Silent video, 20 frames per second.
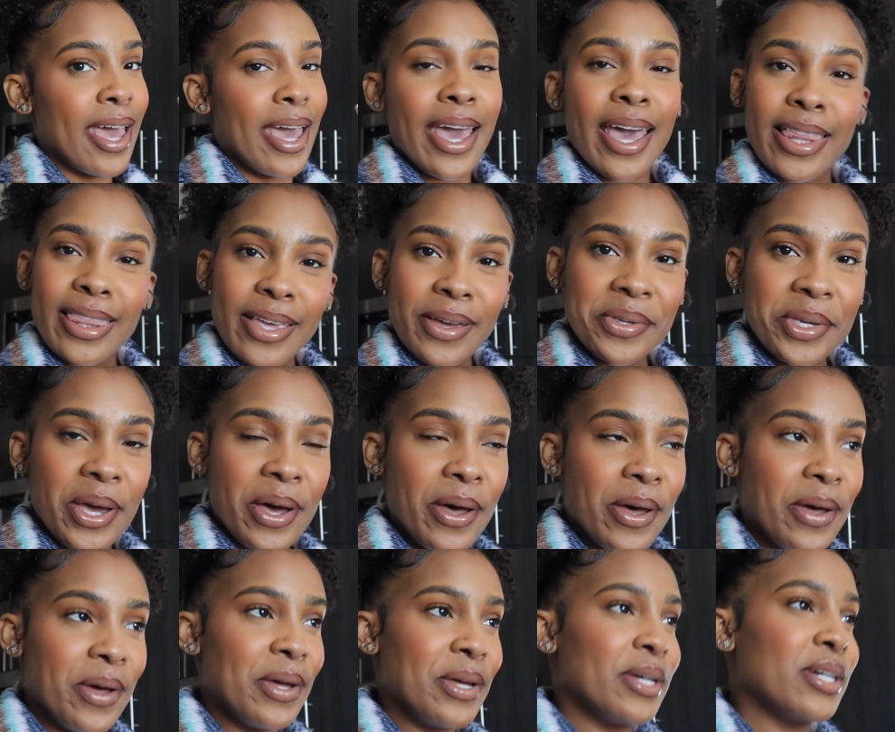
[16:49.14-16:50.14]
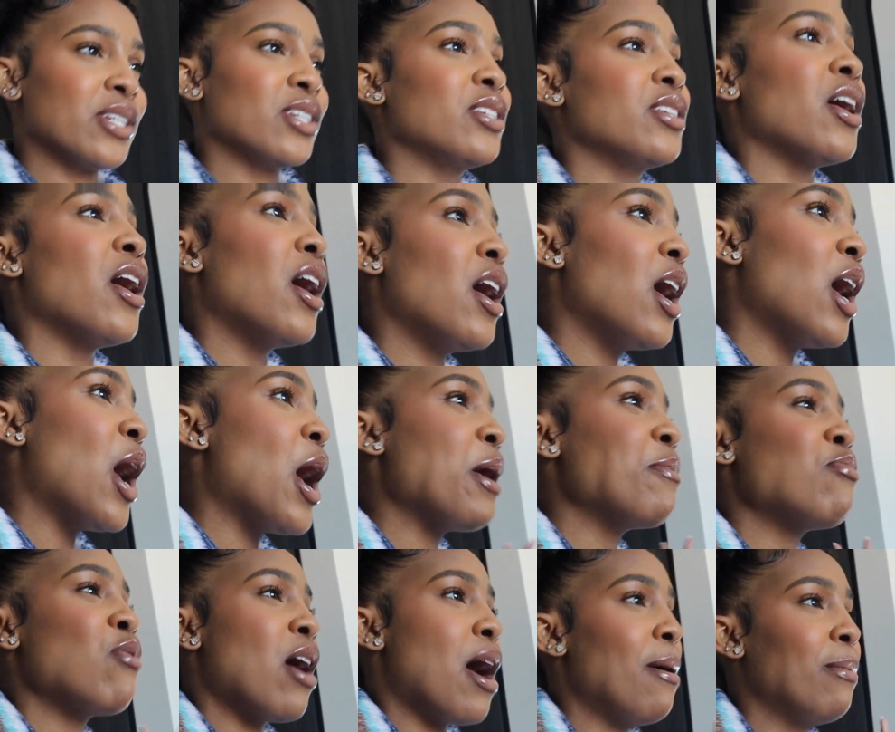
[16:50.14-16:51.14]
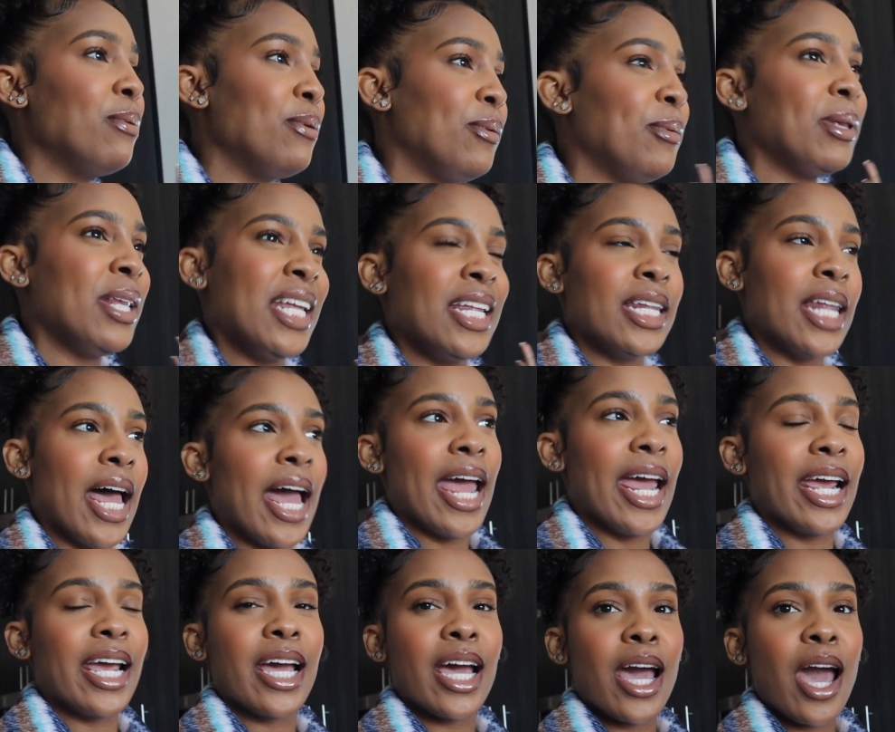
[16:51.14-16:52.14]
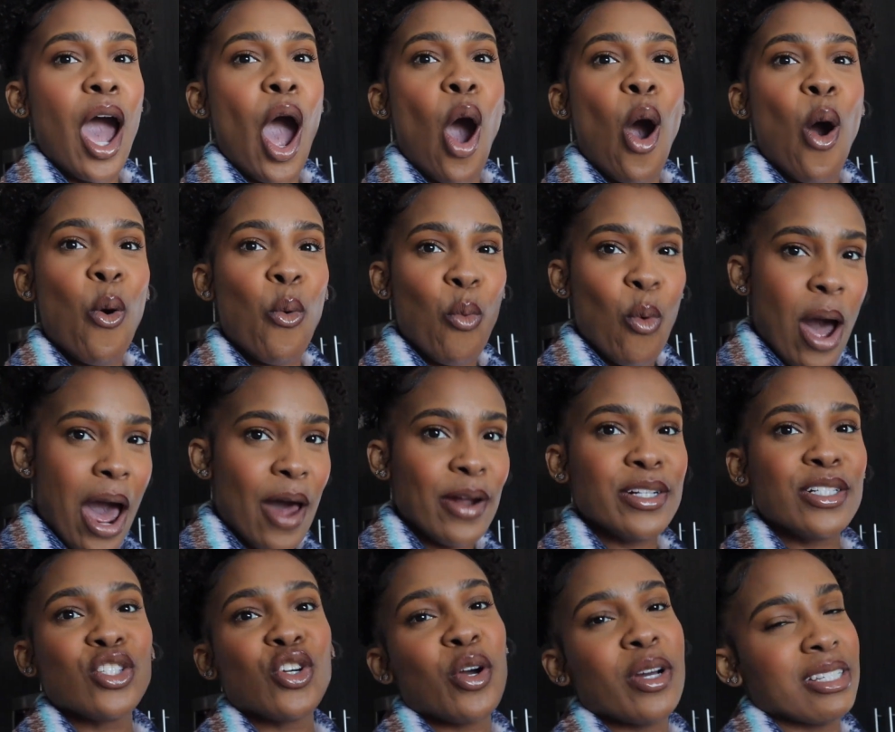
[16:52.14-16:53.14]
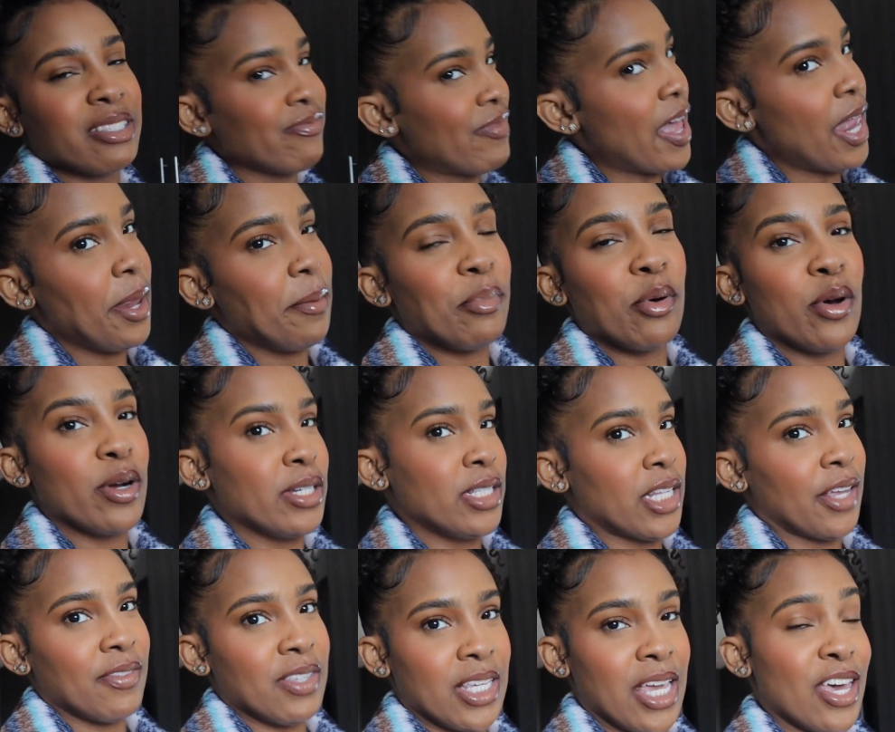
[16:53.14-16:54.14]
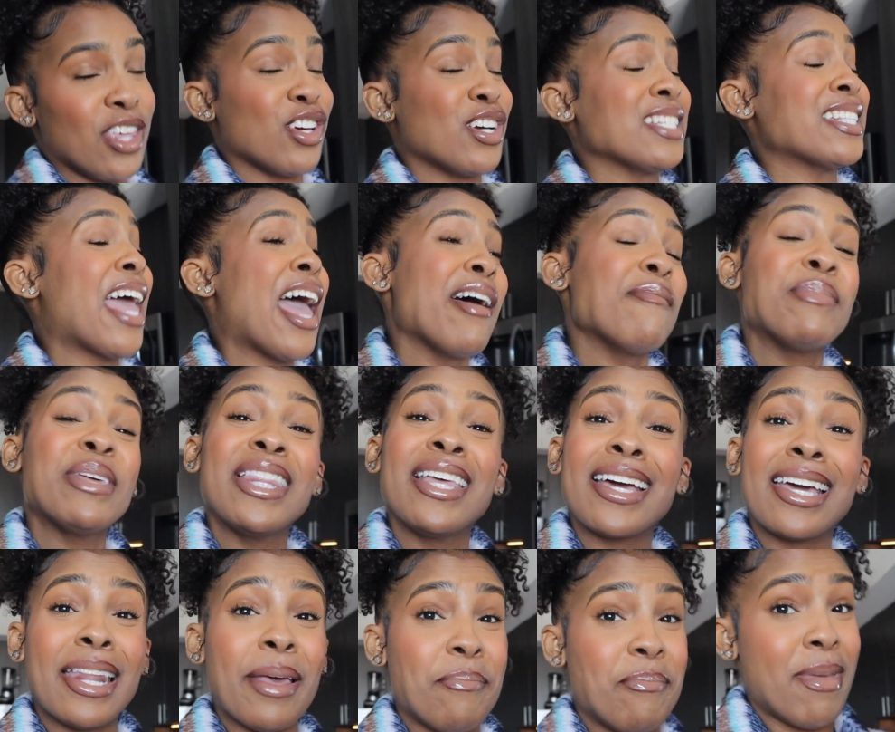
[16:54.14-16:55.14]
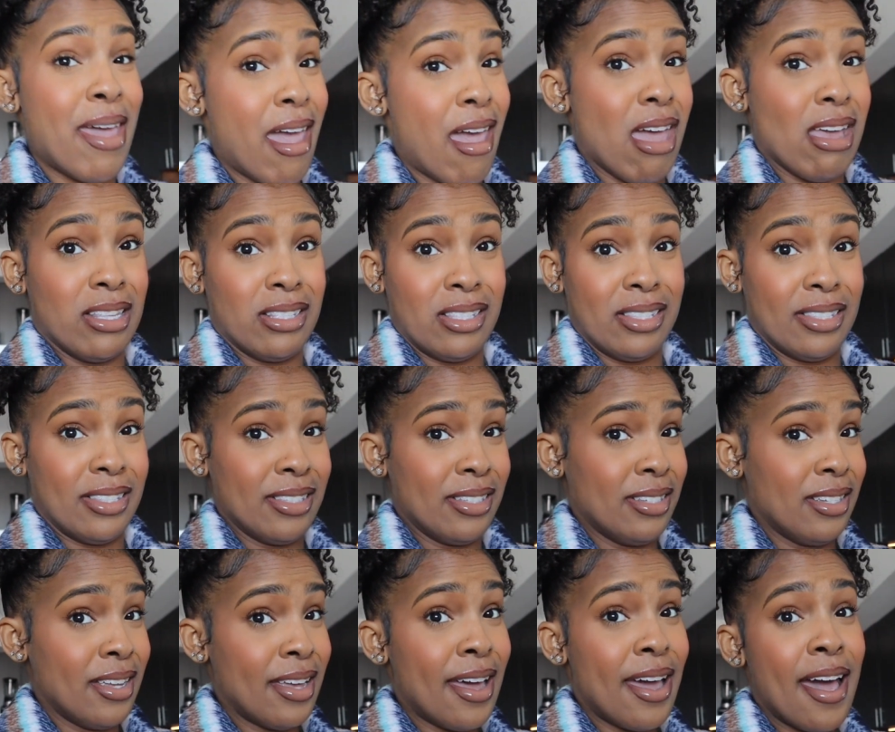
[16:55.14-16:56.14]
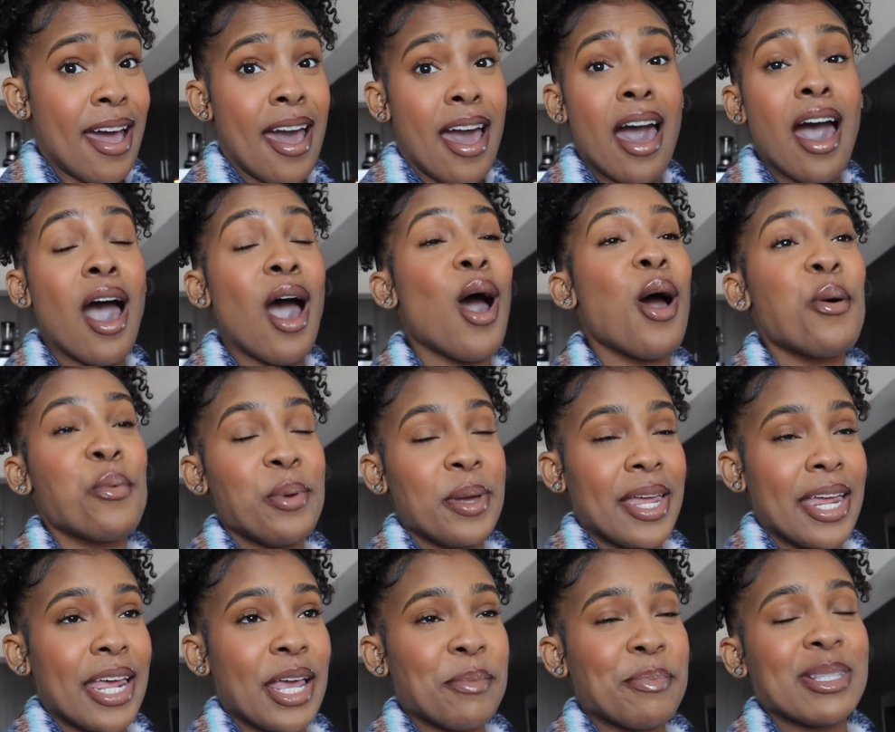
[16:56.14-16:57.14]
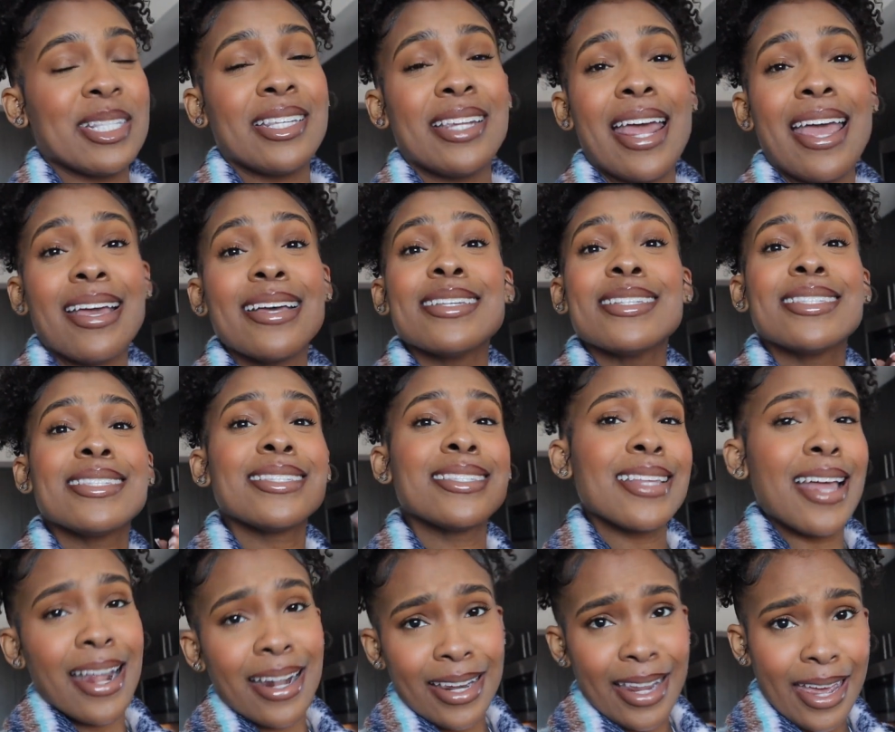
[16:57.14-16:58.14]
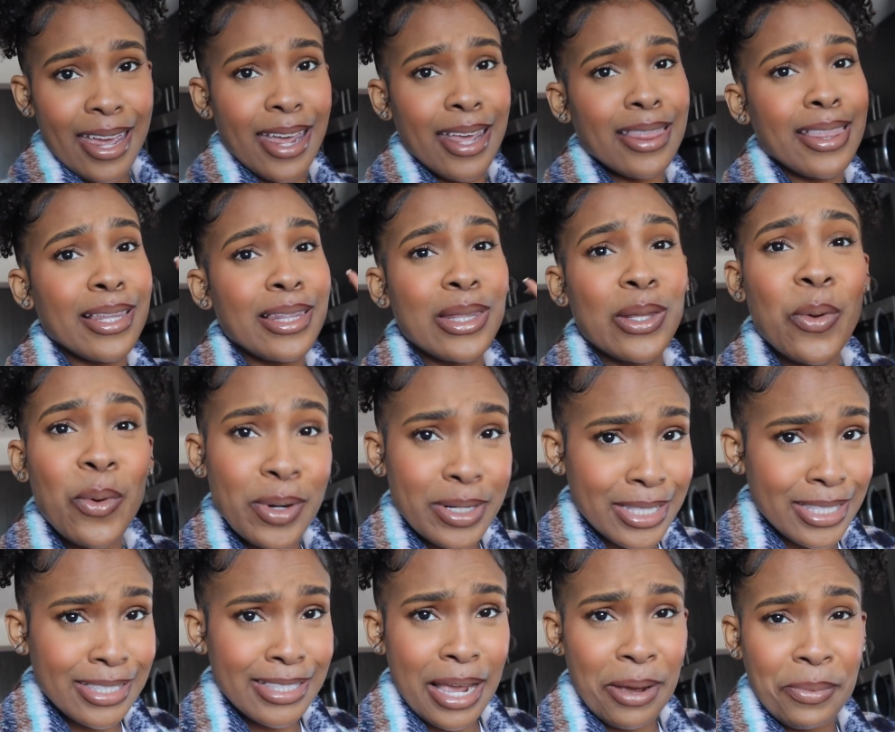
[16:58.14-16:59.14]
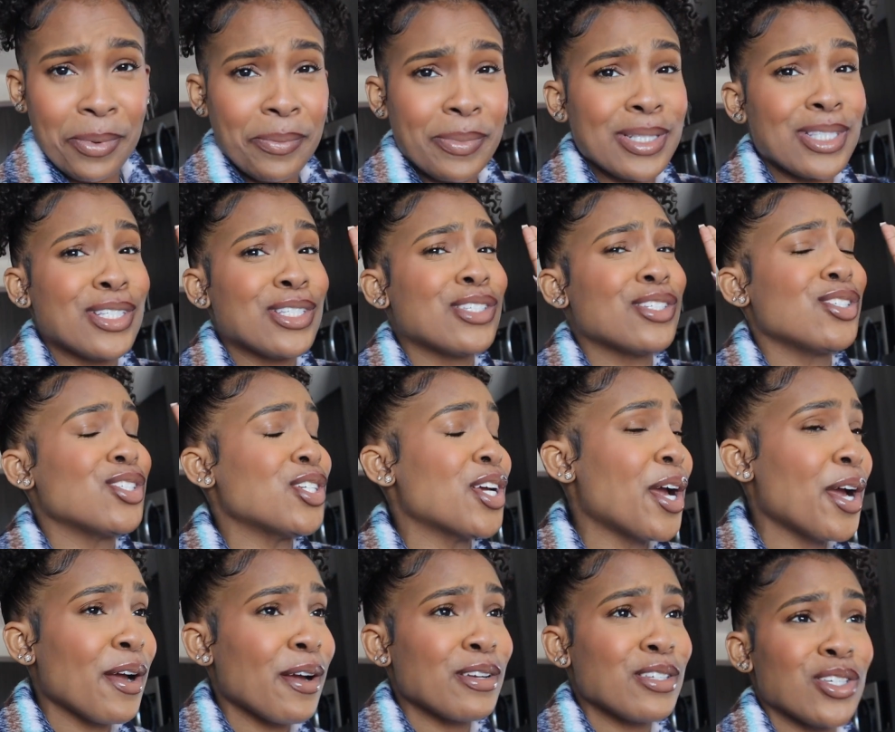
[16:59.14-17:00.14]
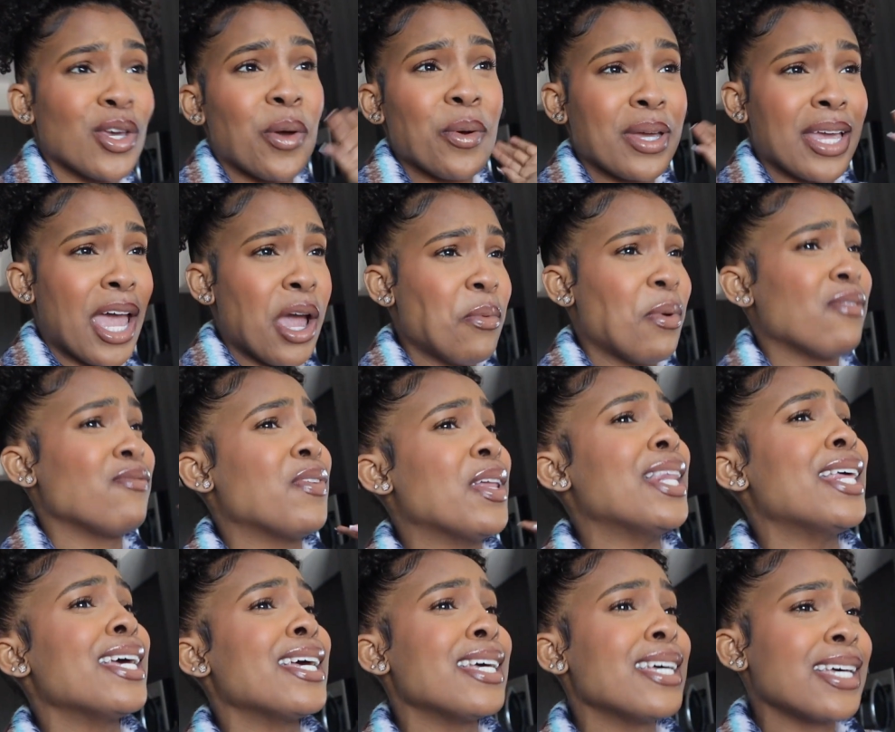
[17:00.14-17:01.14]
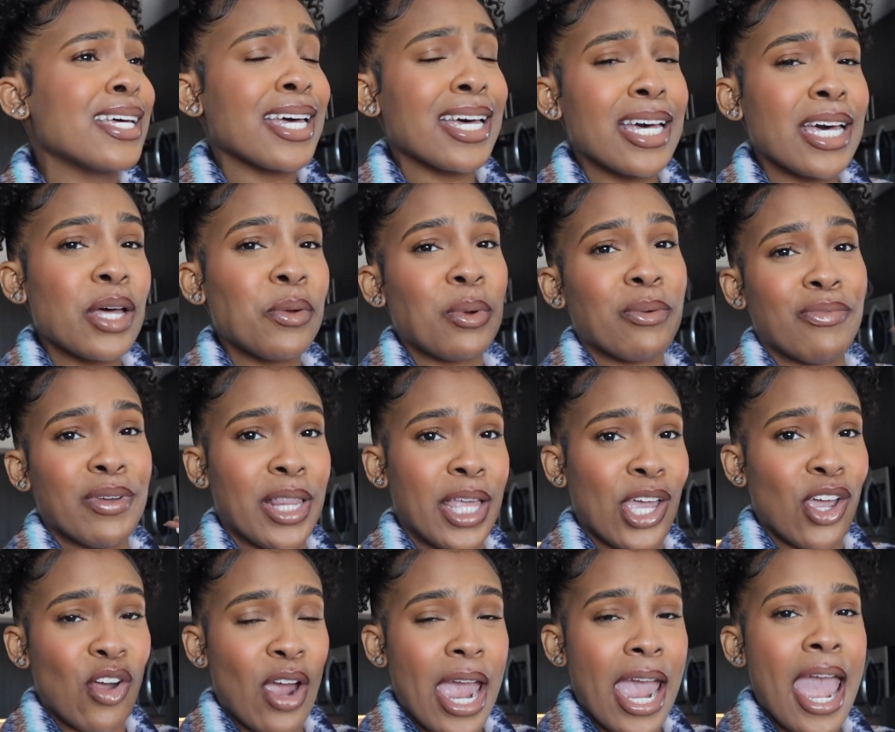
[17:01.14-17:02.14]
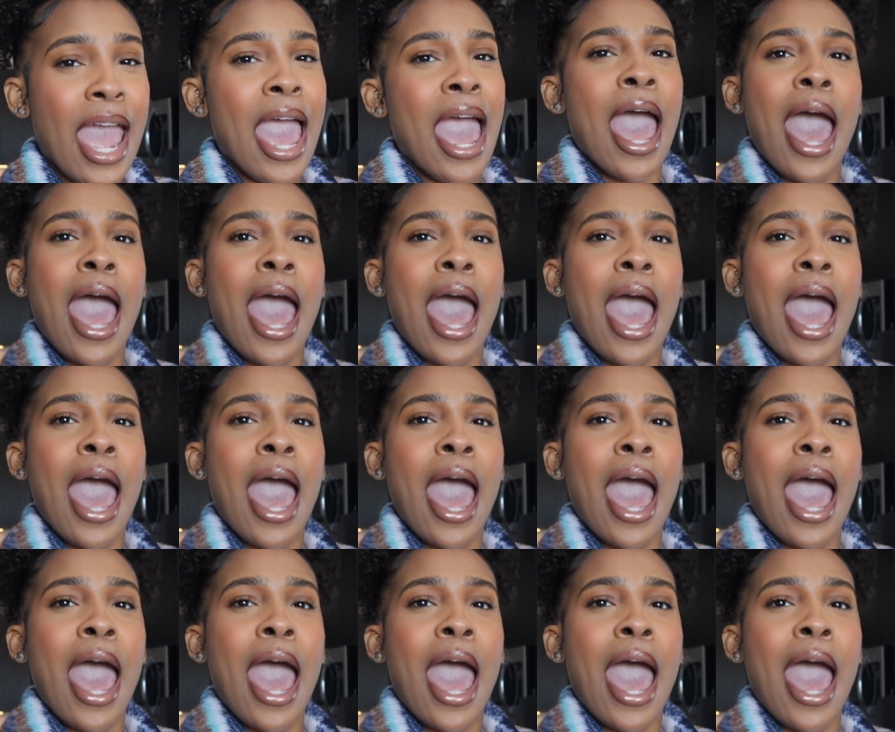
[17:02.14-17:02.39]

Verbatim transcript: Hello y'all. Y'all are probably like, wow, this girl has finally pulled herself together, because I've been looking a mess all week. But today is Sunday, the Lord's Day. We went to church. Okay, we're feeling good. We're feeling great.